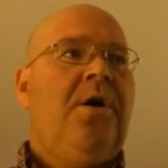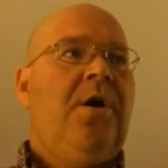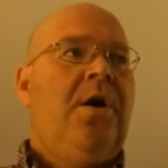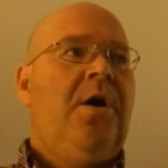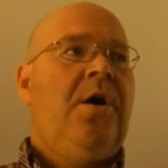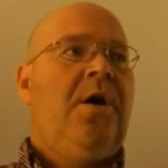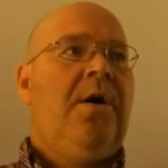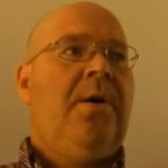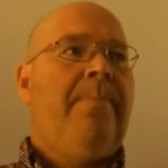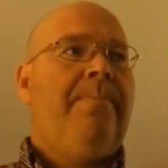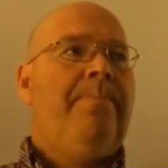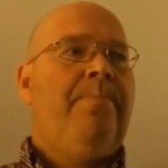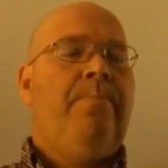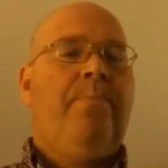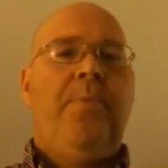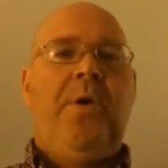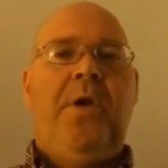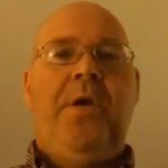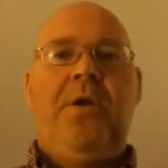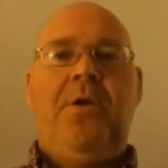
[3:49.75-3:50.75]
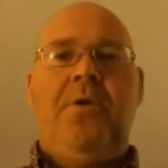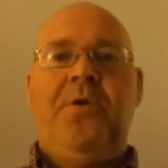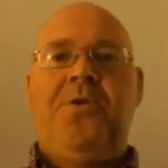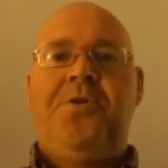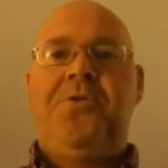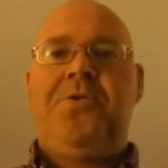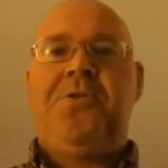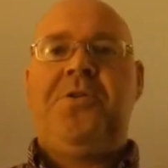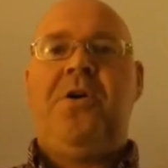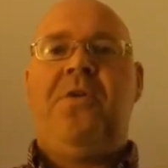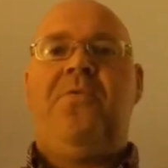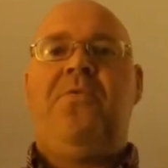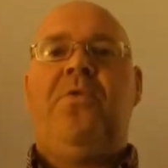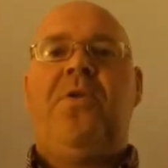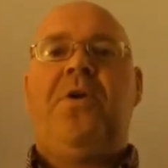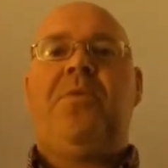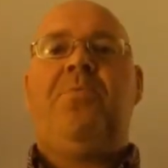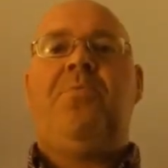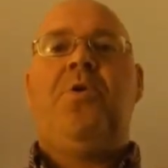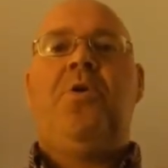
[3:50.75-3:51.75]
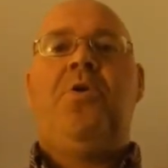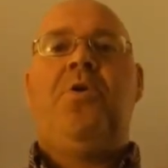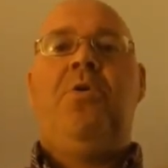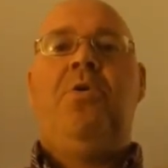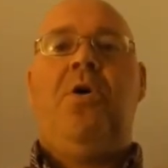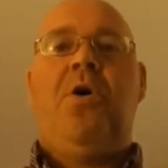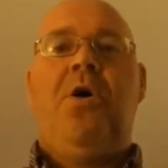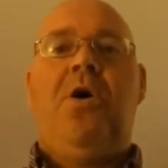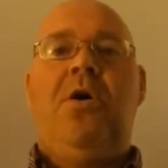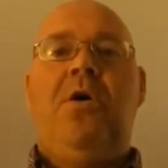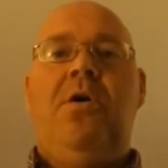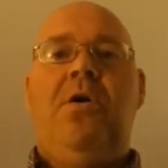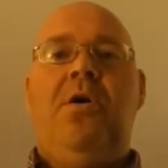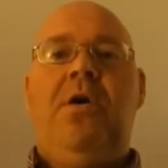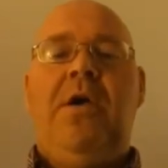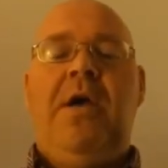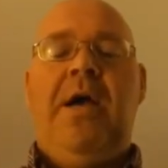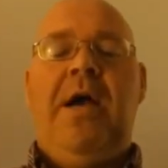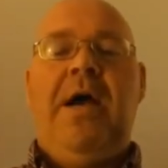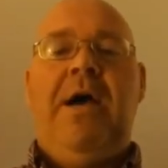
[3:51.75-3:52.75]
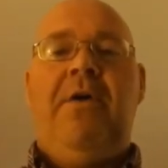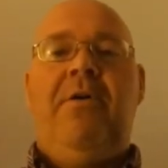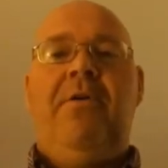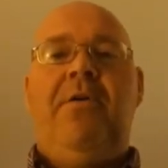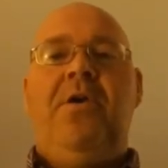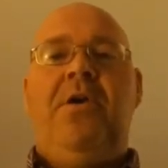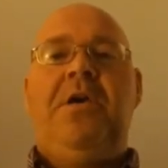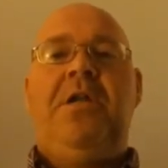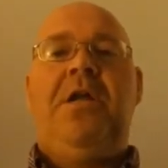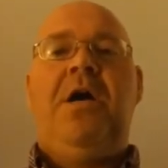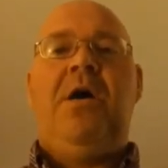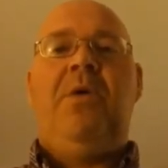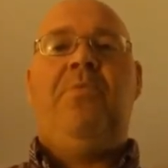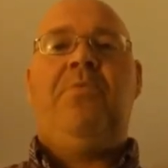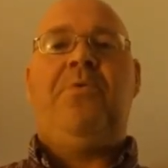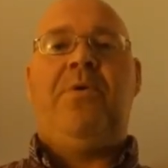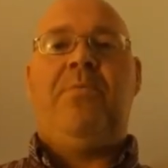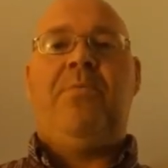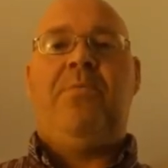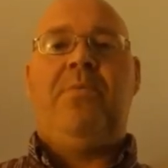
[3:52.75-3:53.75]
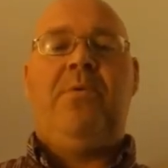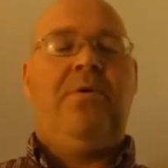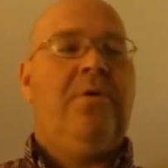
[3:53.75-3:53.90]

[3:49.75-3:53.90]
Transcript: Um, introduce yourself. Let them know who you are, how that you can help them.